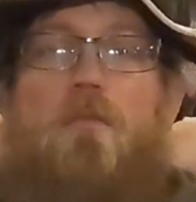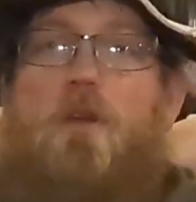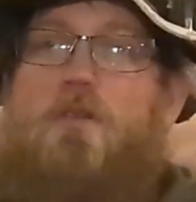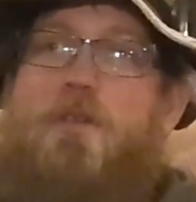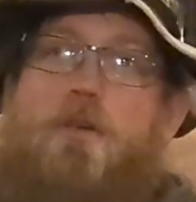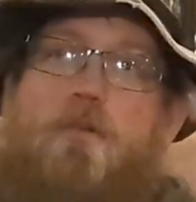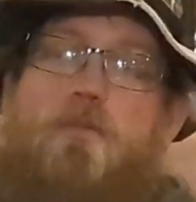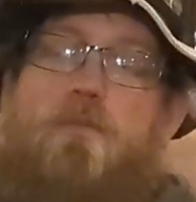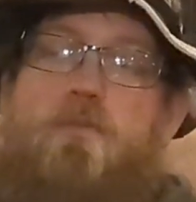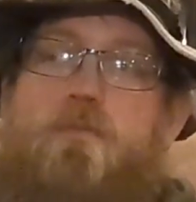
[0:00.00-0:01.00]

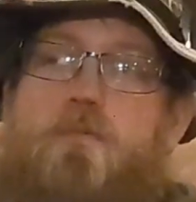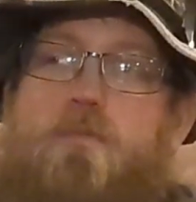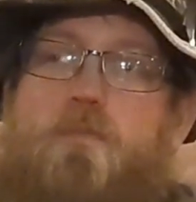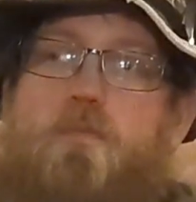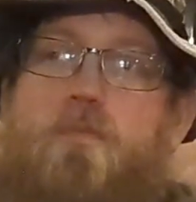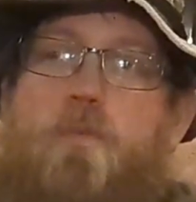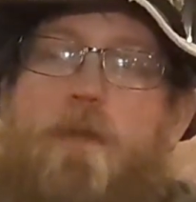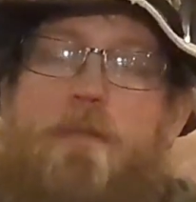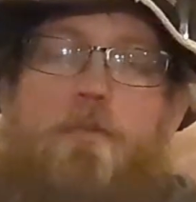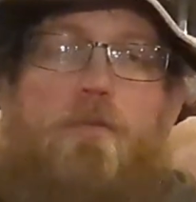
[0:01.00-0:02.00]
Also
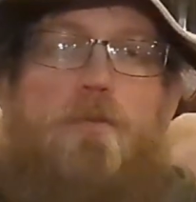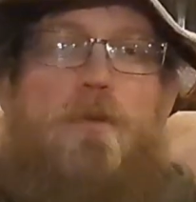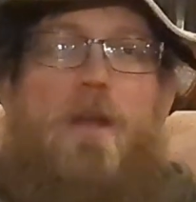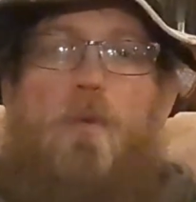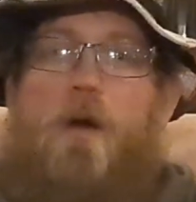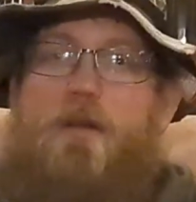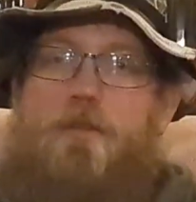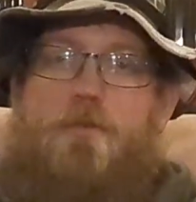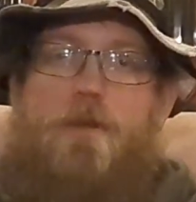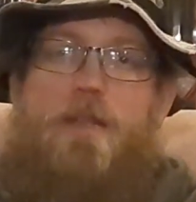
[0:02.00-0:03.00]
went through, kind of
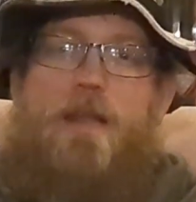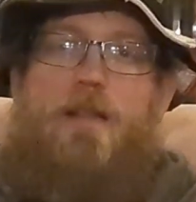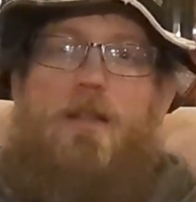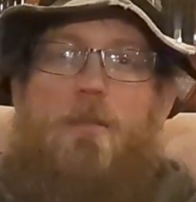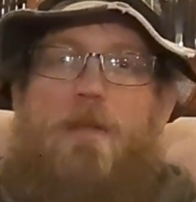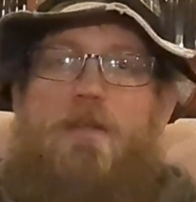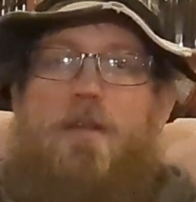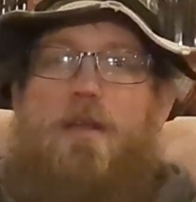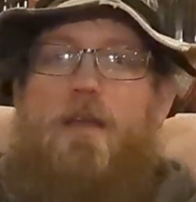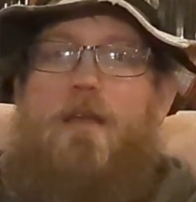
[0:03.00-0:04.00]
walked the tree line a little bit
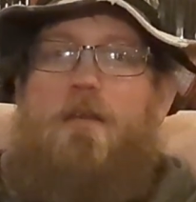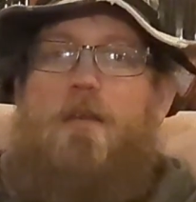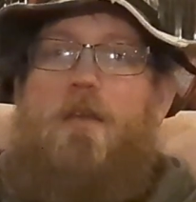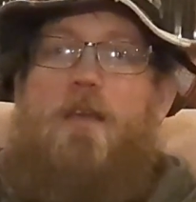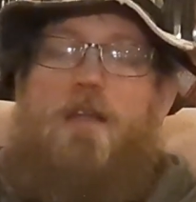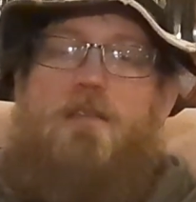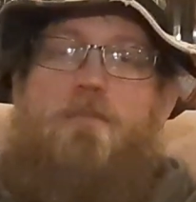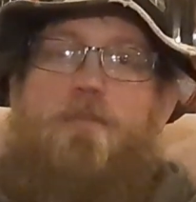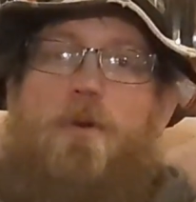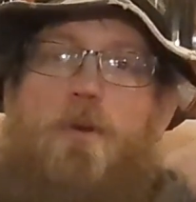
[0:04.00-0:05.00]
today. Got
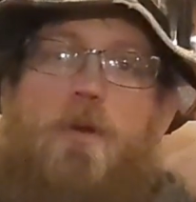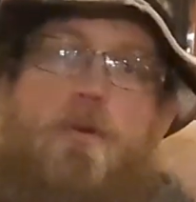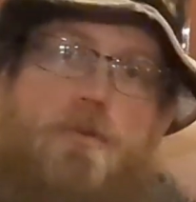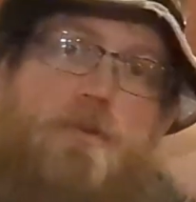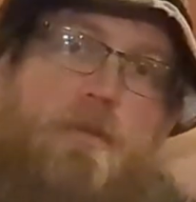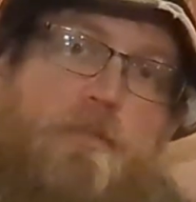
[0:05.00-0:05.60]
some photos.